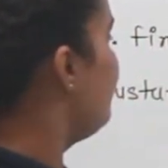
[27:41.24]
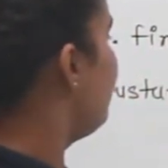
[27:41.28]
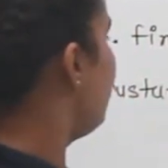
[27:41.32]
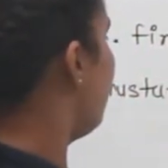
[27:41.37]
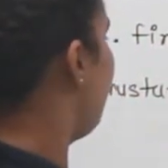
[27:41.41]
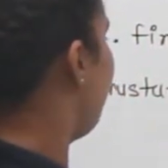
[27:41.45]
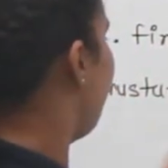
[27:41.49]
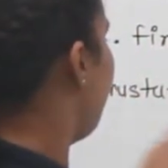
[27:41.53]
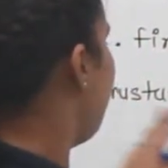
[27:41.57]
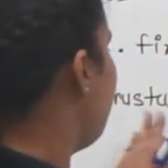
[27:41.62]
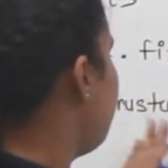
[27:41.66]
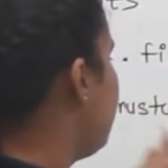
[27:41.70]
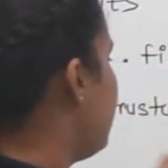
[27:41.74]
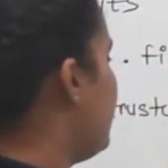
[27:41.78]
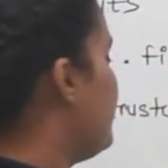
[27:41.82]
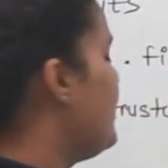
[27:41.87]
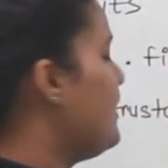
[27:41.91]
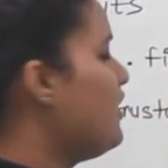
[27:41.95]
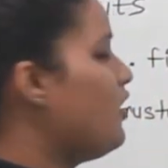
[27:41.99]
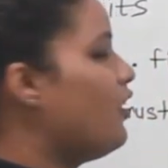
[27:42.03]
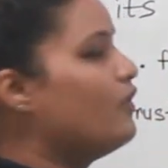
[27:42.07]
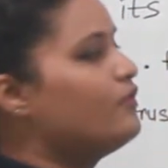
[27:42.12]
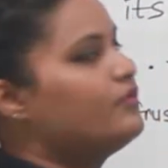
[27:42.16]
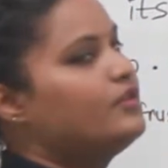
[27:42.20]
surface
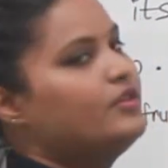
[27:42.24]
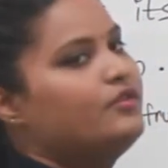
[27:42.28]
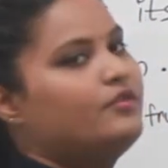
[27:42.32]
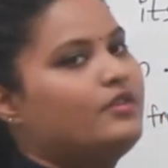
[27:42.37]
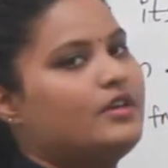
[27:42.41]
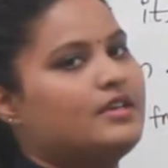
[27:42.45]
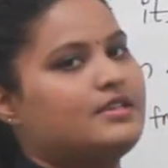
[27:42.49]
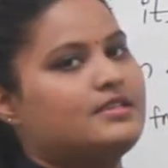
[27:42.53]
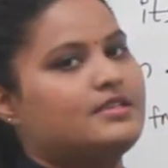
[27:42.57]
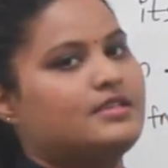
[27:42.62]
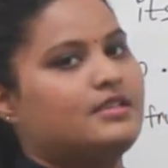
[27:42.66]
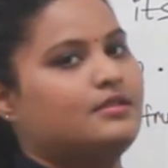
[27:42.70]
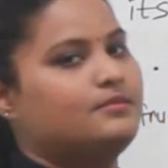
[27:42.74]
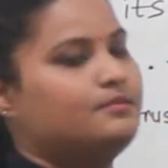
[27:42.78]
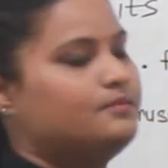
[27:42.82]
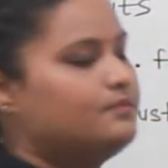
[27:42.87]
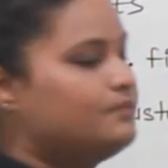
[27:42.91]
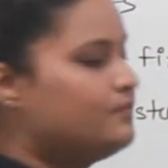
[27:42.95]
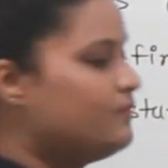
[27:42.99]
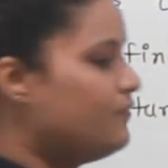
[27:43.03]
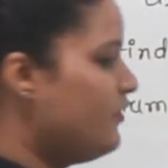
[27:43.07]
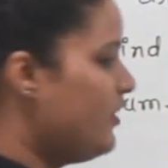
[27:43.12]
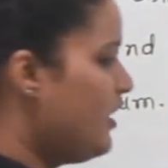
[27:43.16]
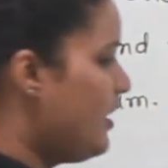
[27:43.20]
area of the frustum.
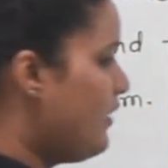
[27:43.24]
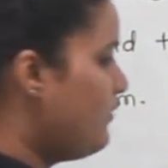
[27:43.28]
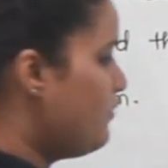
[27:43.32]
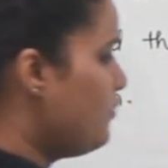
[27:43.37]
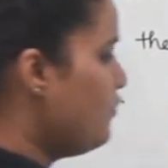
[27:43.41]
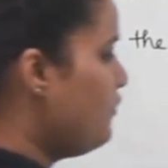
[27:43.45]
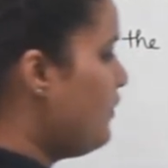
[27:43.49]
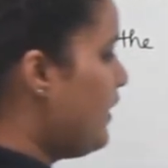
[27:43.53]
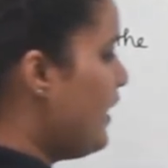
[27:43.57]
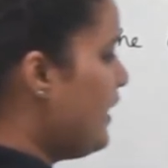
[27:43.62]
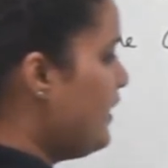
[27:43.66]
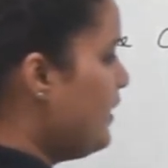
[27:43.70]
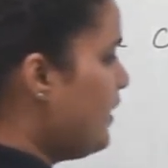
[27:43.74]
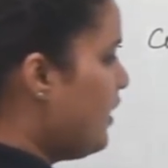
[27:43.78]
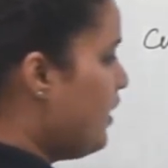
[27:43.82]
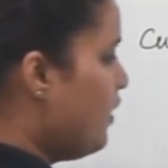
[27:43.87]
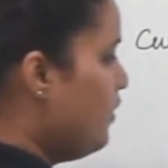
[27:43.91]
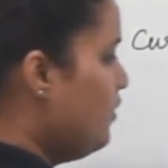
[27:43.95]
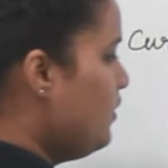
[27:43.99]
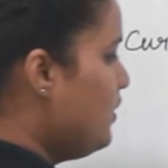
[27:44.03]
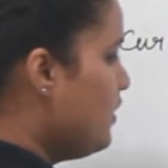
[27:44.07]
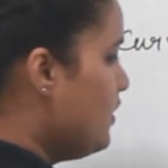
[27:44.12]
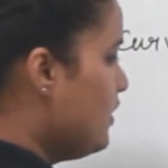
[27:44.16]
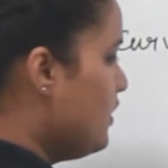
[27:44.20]
We have to find
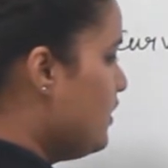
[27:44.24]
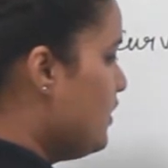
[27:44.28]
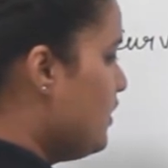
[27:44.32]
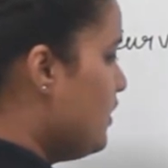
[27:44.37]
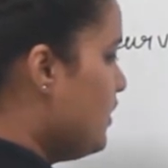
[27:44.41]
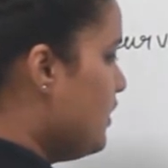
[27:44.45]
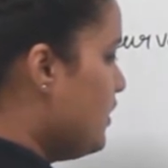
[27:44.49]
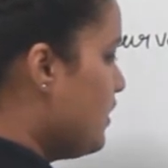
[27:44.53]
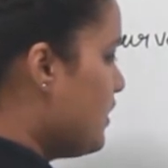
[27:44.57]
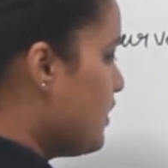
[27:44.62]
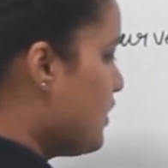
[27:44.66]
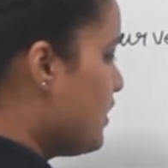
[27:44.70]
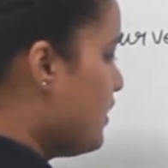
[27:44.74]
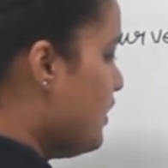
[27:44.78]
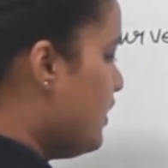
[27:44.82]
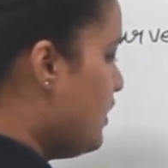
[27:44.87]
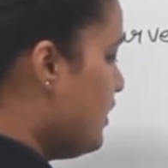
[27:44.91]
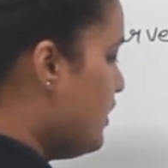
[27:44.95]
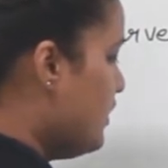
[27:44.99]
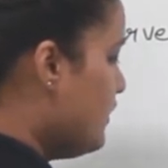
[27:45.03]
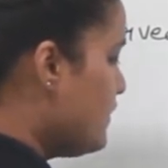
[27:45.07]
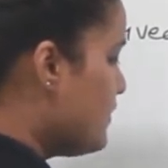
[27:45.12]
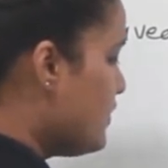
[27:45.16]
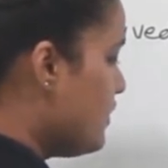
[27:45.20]
out
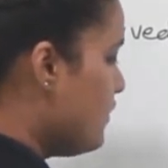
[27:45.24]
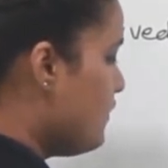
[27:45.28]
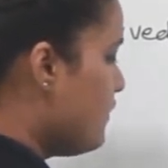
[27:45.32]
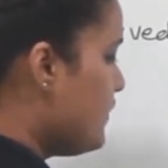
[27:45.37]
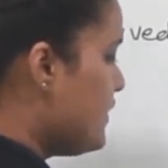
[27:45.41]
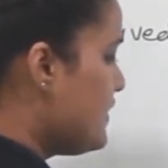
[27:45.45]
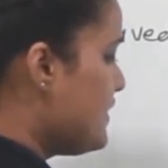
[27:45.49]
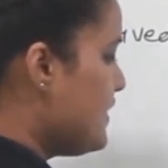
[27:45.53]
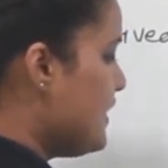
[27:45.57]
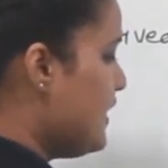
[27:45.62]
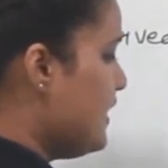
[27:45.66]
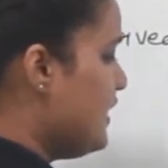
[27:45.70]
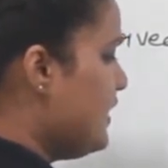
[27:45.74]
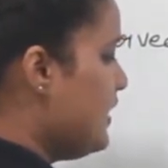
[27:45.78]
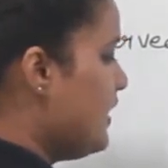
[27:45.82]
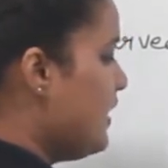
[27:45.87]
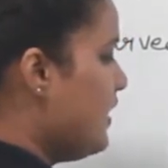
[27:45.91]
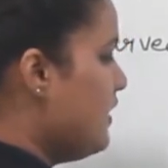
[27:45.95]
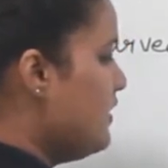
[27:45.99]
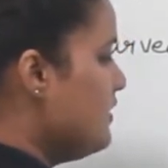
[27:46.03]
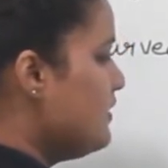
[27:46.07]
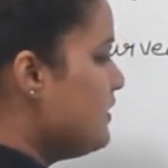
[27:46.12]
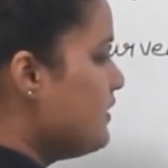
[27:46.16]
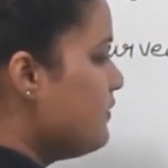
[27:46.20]
curved surface
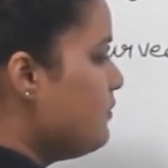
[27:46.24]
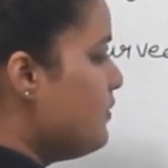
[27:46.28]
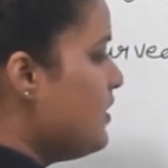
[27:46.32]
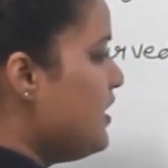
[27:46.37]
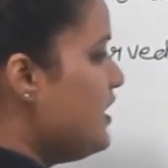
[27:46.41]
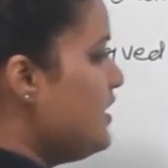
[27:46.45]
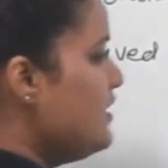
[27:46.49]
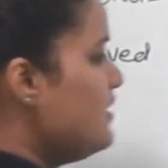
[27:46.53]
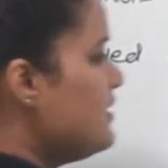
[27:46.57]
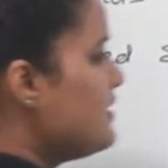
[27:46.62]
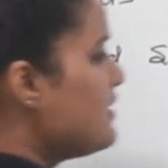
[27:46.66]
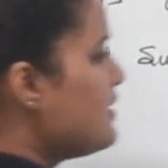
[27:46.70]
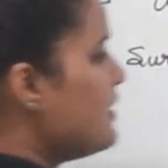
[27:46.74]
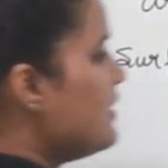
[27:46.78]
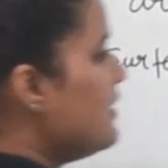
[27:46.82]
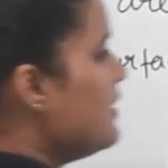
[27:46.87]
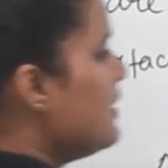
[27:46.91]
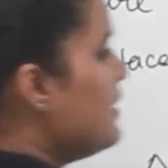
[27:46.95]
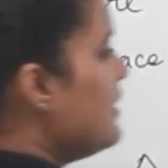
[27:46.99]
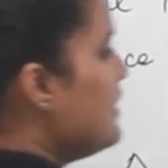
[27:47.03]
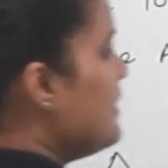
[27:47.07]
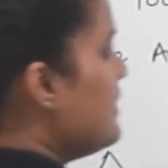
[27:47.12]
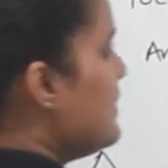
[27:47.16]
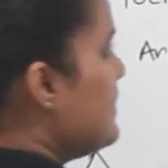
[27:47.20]
area, means
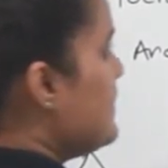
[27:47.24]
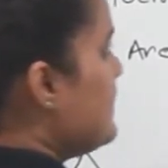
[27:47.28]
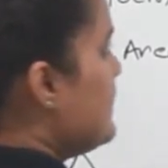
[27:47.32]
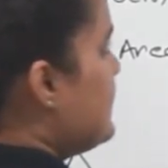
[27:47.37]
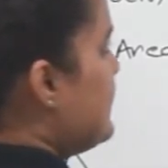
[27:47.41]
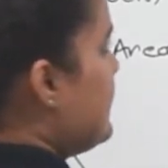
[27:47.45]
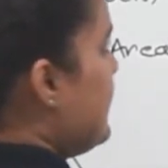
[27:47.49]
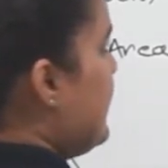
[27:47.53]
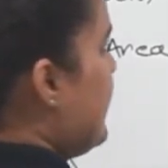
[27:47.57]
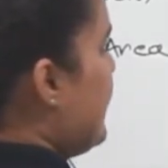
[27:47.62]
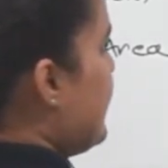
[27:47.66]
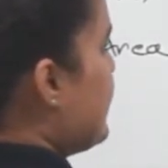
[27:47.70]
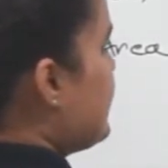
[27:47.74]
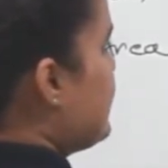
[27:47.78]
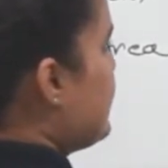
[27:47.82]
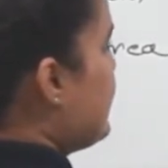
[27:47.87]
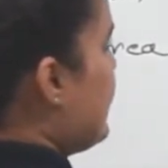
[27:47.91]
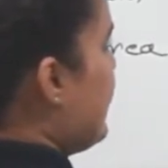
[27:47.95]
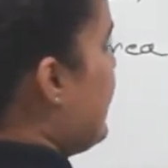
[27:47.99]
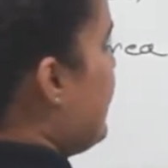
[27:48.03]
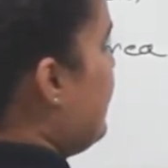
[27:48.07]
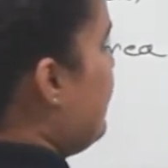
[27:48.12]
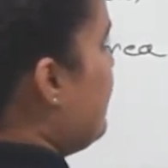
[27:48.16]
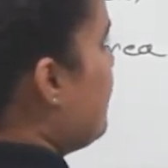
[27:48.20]

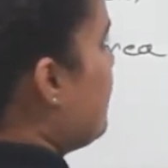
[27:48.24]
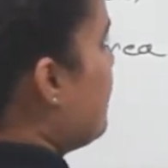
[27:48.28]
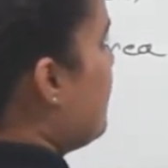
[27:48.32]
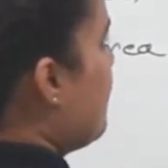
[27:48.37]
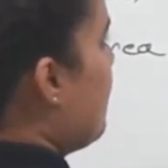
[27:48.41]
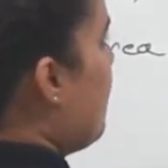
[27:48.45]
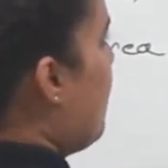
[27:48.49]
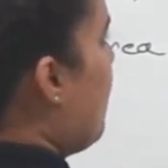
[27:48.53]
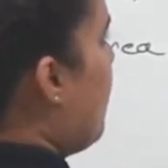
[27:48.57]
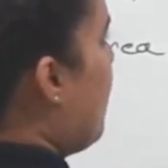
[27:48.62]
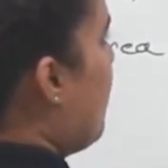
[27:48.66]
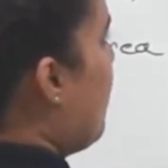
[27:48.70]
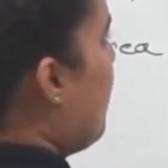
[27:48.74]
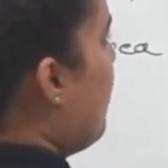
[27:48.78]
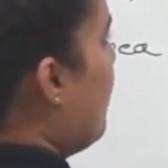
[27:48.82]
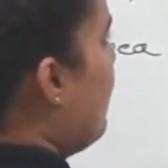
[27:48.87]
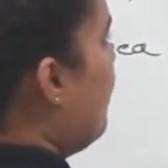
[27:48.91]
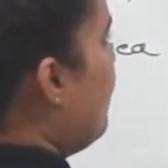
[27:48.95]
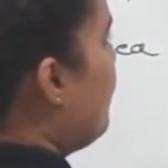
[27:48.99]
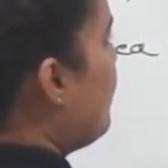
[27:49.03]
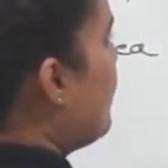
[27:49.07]
CSA of